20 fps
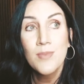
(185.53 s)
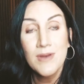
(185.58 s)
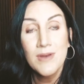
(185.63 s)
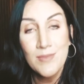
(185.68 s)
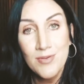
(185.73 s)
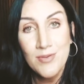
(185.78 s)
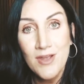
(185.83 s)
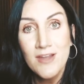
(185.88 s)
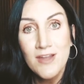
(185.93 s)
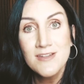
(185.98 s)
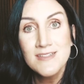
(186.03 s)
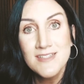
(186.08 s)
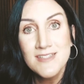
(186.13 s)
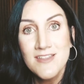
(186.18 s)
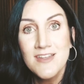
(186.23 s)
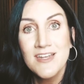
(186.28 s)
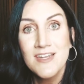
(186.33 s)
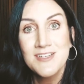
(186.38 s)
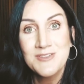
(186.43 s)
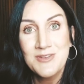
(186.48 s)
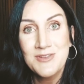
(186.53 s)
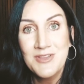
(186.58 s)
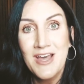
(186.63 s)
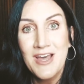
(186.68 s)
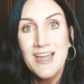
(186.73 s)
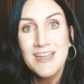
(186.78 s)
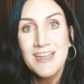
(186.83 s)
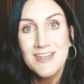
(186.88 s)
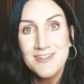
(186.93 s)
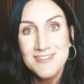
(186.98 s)
but I'm proud to say that I do a
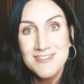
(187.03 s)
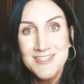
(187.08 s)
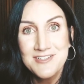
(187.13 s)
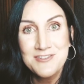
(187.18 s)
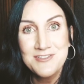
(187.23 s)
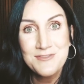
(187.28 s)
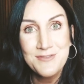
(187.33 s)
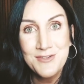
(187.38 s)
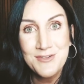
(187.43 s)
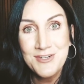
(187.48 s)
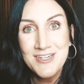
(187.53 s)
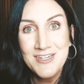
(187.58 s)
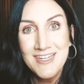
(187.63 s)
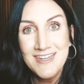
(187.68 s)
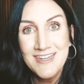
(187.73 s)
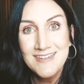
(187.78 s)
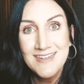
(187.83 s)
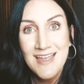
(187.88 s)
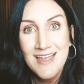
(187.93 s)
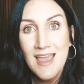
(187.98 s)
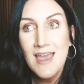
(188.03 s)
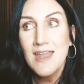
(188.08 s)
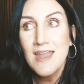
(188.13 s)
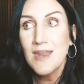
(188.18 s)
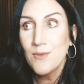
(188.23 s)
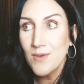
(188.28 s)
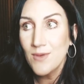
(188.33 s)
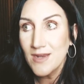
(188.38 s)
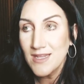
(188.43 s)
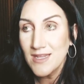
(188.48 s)
lot here in Central Florida.
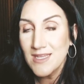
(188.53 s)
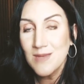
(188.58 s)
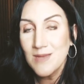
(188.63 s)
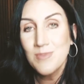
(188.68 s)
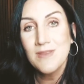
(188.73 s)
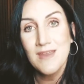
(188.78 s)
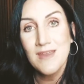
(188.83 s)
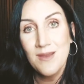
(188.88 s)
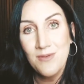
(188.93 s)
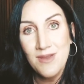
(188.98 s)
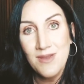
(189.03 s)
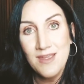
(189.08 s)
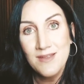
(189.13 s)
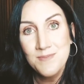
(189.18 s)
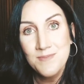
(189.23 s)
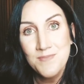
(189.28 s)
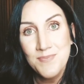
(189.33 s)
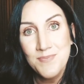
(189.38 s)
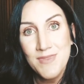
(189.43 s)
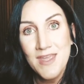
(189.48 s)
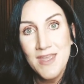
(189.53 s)
And I want to keep it that way.